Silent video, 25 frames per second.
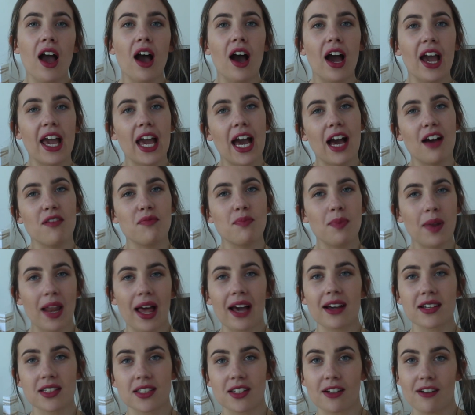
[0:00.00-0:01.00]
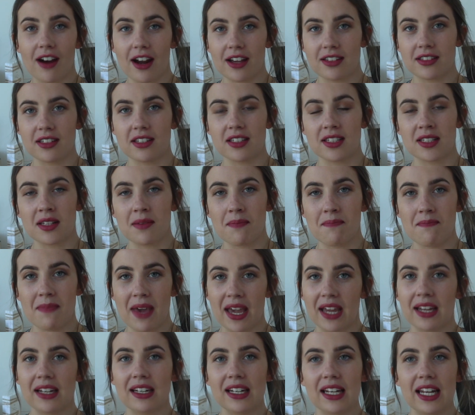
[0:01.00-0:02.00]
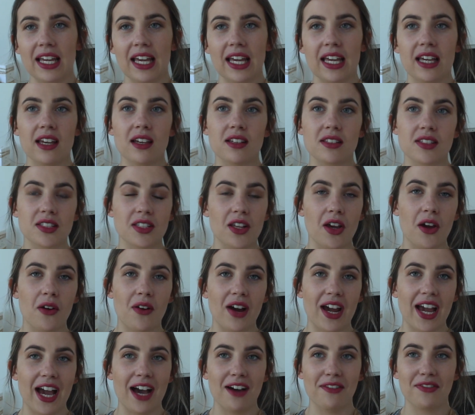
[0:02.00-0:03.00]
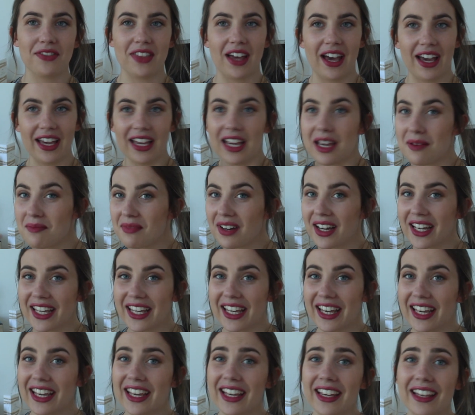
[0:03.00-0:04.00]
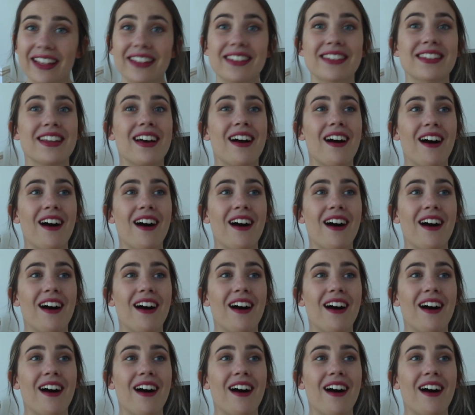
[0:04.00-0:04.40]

I have plaque psoriasis mainly, so I have that in my ears,